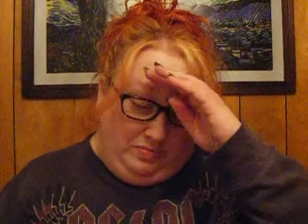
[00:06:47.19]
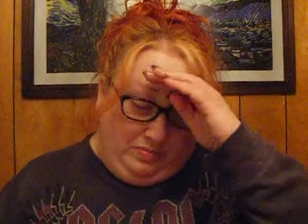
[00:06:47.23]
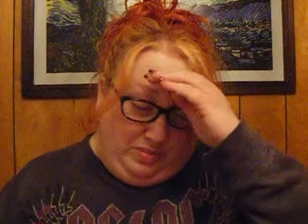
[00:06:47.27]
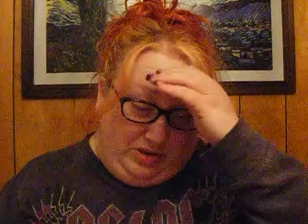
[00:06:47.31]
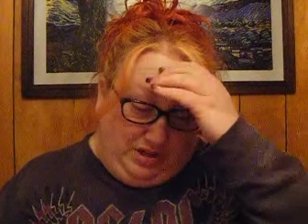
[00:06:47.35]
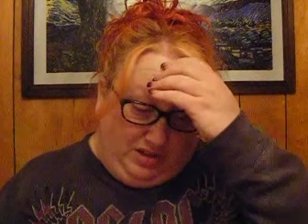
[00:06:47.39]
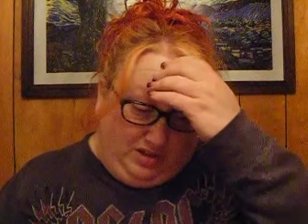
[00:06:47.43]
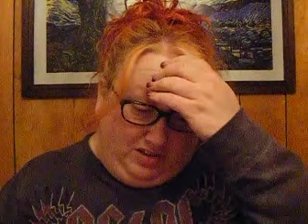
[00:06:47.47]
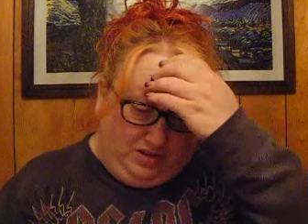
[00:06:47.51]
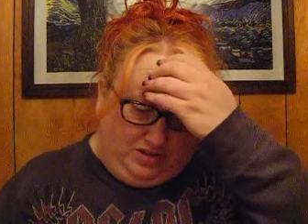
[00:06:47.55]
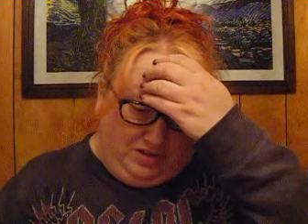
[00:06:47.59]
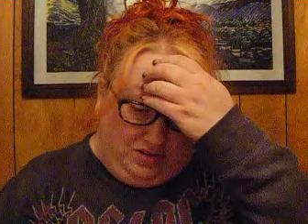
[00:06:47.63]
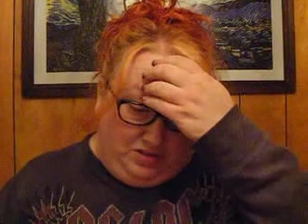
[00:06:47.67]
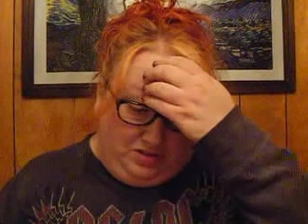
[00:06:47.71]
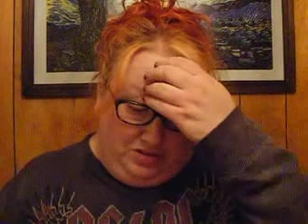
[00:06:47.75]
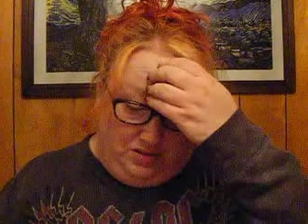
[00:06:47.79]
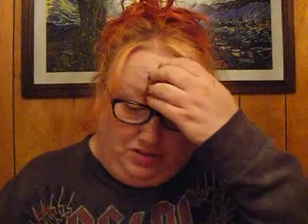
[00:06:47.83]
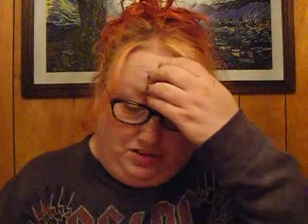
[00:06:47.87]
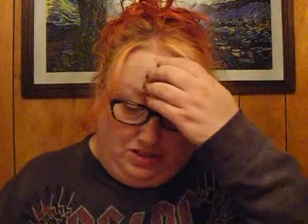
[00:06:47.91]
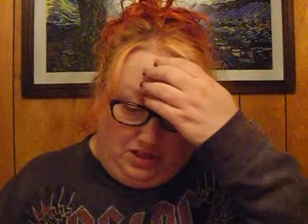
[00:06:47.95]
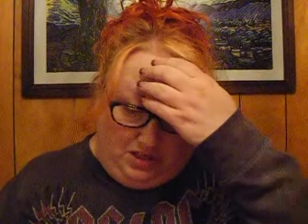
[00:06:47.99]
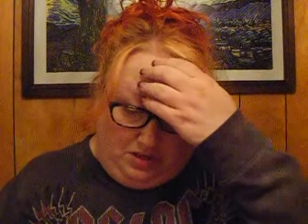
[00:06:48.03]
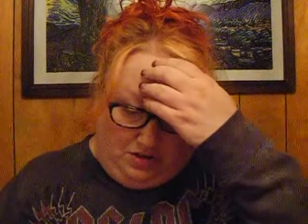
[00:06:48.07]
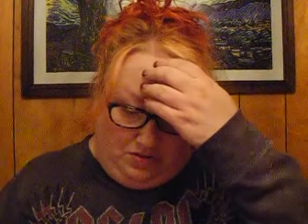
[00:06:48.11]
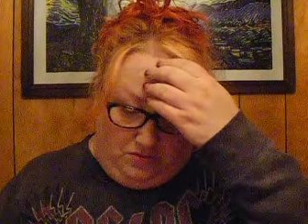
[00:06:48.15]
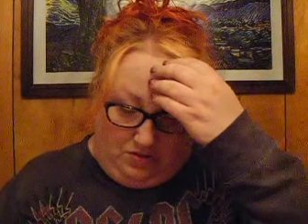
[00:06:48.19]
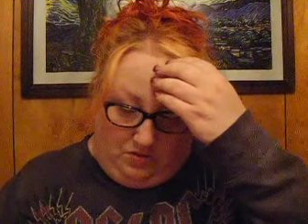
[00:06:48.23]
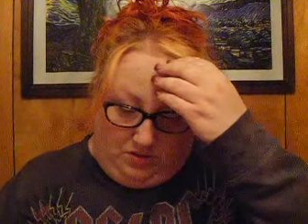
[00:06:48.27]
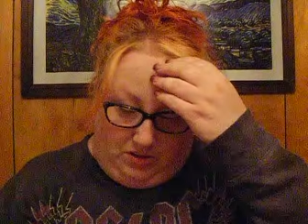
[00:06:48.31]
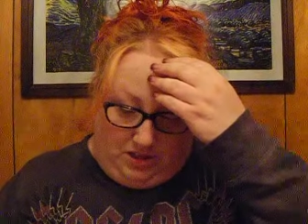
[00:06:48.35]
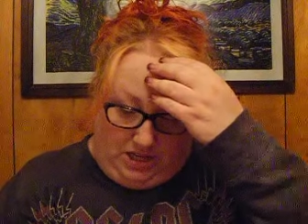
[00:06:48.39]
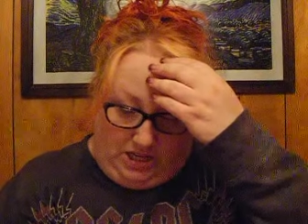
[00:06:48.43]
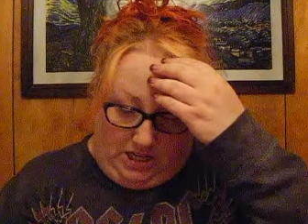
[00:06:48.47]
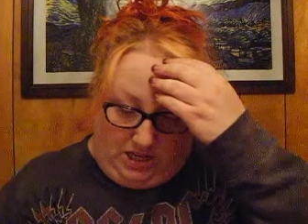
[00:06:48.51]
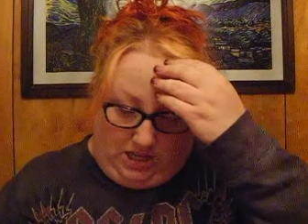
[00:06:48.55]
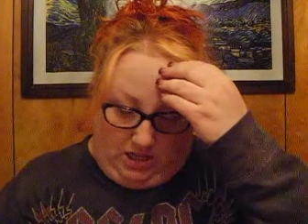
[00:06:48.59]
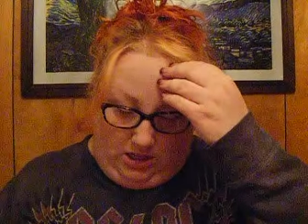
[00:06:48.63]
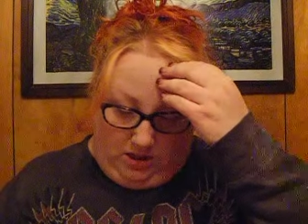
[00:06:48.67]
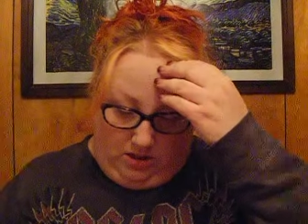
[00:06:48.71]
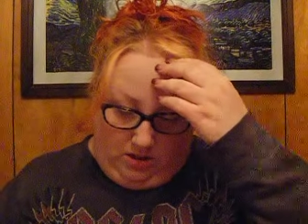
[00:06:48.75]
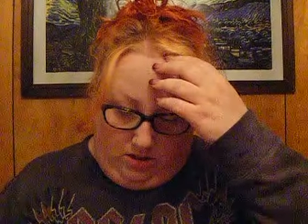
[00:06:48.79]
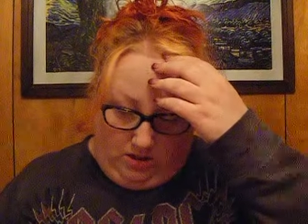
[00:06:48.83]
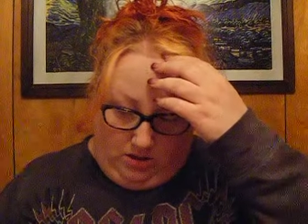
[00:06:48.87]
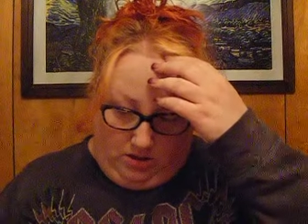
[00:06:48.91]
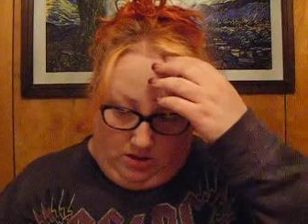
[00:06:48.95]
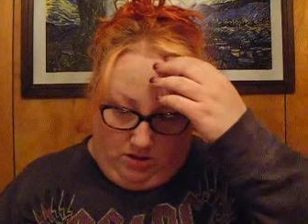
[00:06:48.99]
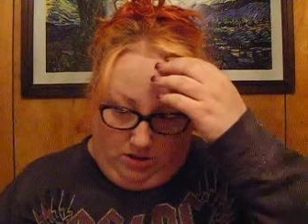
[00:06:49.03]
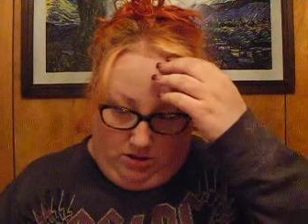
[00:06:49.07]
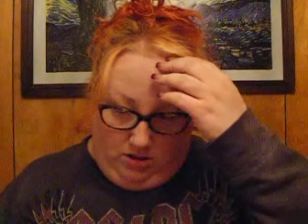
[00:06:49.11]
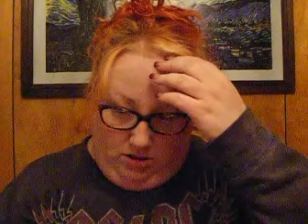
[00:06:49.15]
But as long as they don't like,
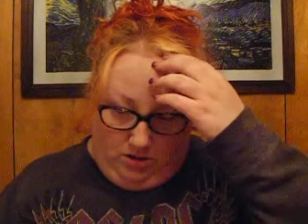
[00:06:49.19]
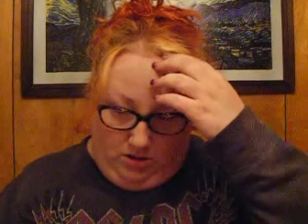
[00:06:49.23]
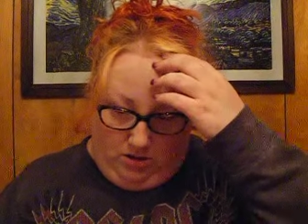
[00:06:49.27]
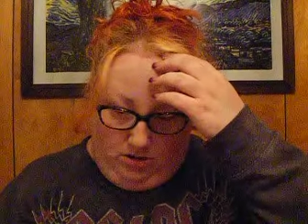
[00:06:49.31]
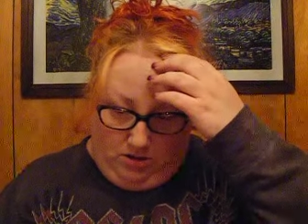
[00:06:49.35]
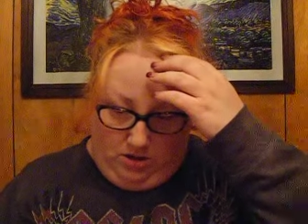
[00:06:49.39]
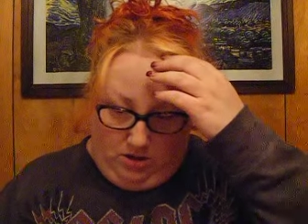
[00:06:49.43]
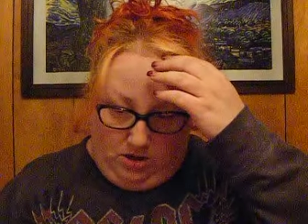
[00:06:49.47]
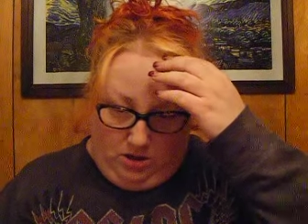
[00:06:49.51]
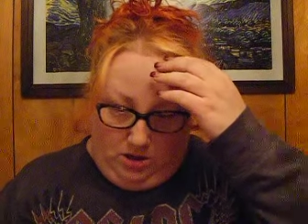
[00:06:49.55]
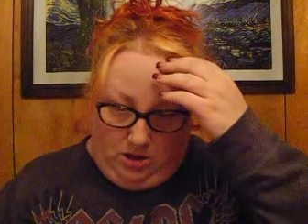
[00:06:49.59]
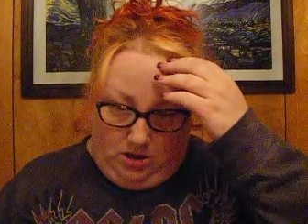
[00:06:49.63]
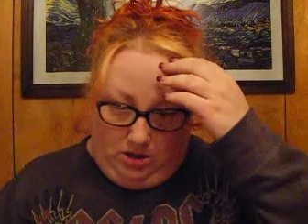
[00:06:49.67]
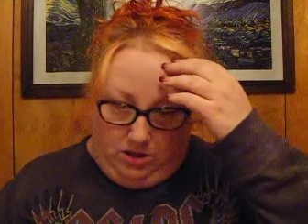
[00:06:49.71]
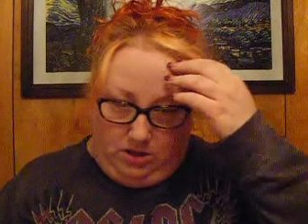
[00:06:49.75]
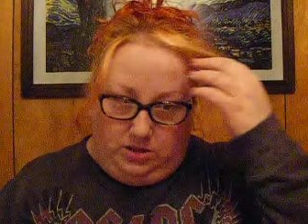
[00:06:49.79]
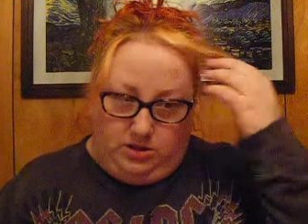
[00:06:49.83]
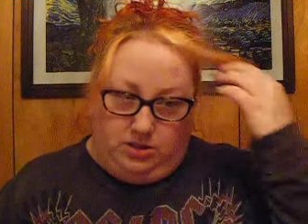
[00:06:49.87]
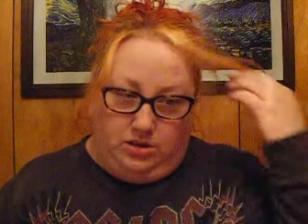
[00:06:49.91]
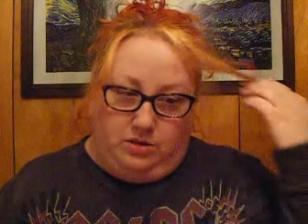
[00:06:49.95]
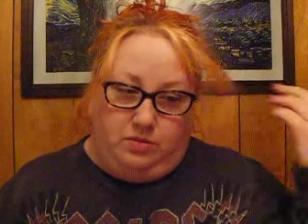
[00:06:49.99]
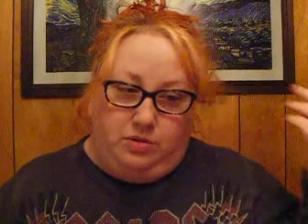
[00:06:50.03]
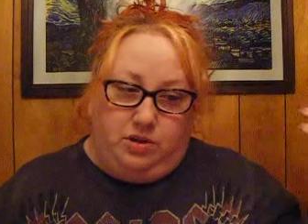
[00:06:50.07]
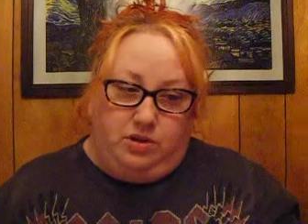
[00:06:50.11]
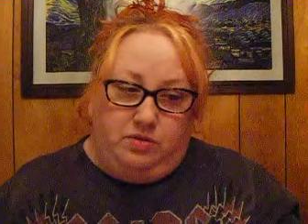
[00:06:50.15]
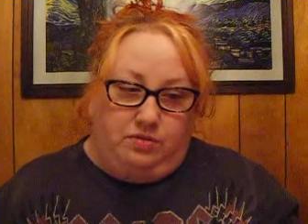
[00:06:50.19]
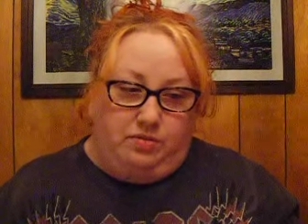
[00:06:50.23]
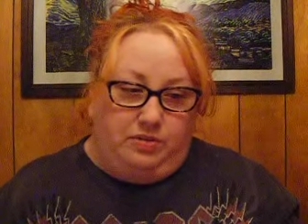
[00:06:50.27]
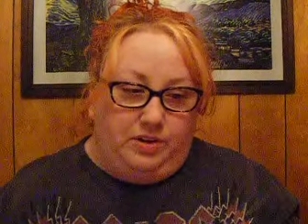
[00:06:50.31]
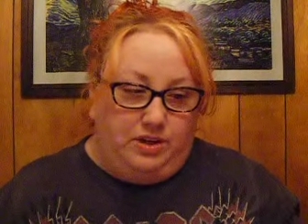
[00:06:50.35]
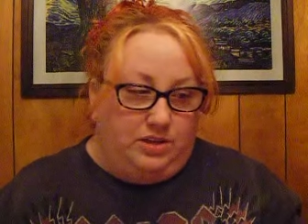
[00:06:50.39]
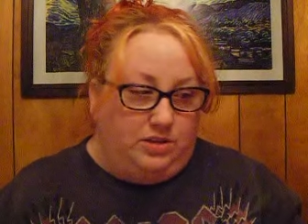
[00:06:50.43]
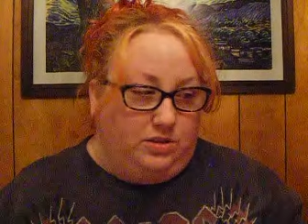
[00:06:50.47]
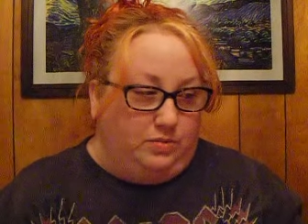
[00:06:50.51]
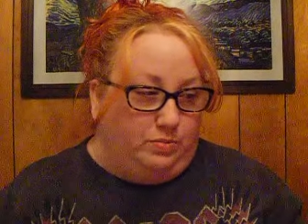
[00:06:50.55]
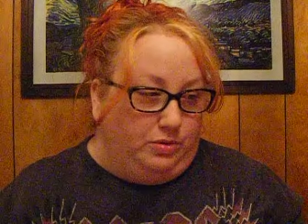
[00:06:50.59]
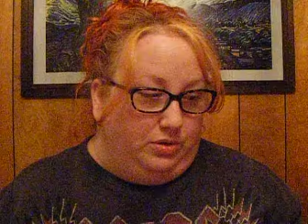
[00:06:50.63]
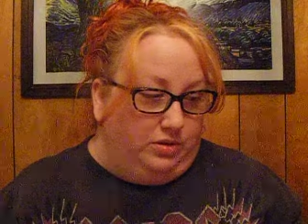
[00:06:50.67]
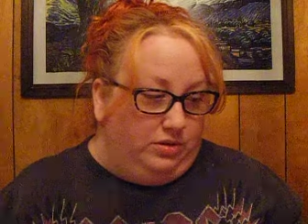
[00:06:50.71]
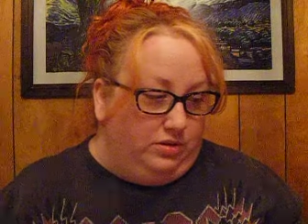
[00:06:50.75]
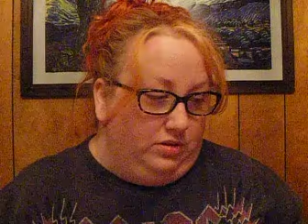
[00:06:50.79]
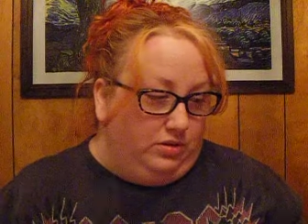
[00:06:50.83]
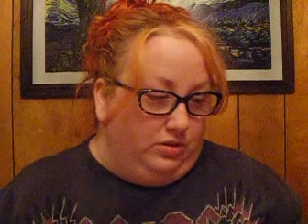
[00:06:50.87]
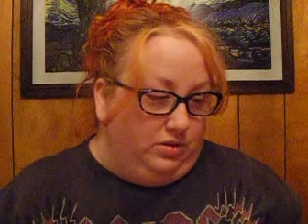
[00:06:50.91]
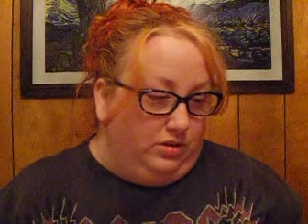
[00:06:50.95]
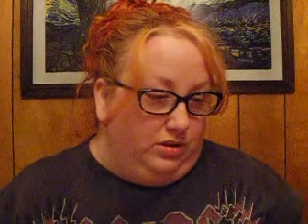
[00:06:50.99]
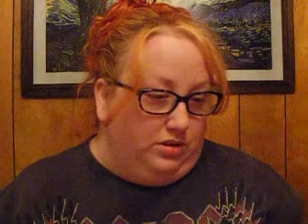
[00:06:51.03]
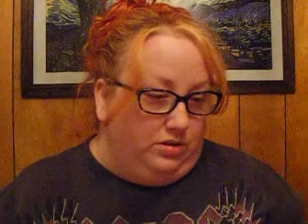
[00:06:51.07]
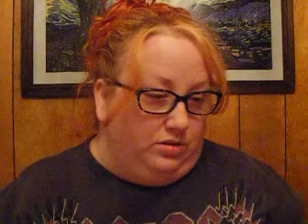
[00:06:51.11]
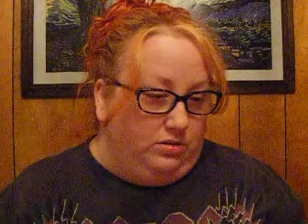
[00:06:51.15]
because I'm on
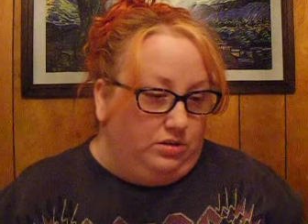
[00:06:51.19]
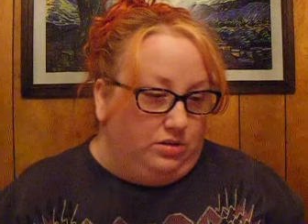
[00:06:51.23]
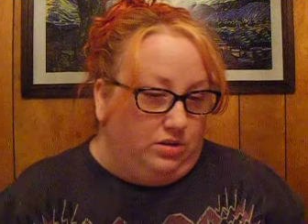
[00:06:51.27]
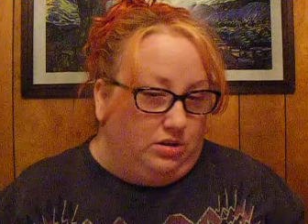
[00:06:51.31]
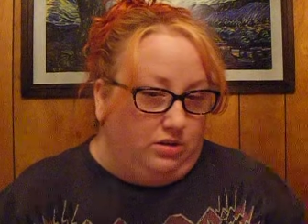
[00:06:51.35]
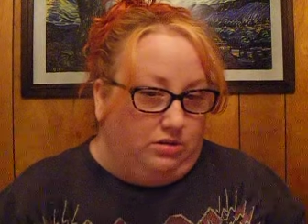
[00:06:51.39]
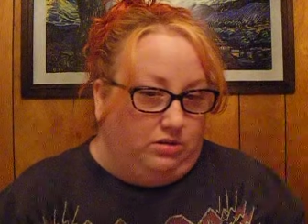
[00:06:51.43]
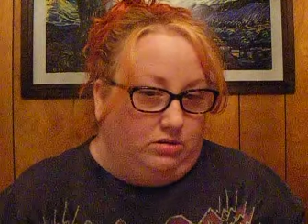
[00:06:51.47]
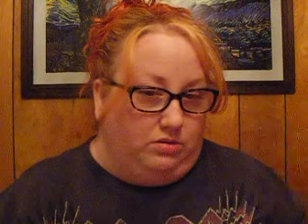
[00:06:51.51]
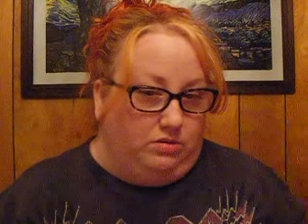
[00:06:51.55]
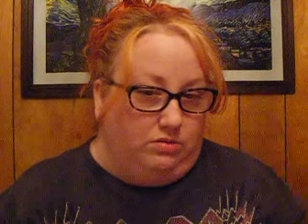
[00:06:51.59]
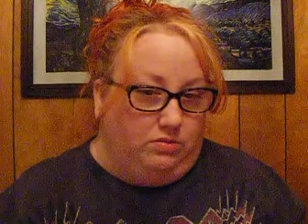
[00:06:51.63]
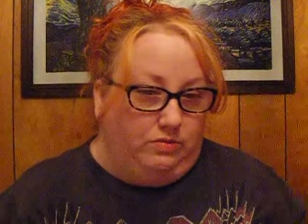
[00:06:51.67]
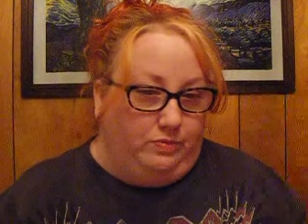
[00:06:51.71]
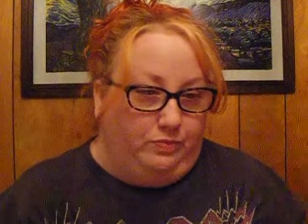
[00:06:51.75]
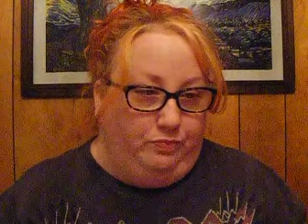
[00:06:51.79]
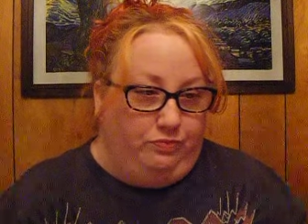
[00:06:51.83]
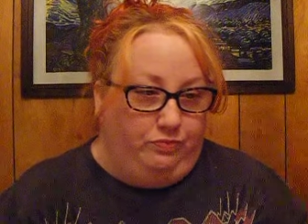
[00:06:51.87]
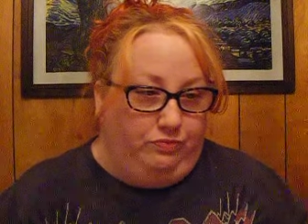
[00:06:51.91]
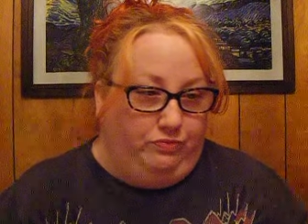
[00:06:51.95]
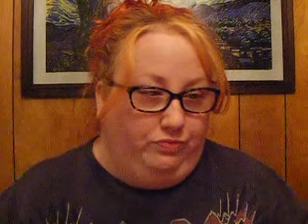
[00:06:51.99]
Facebook, and so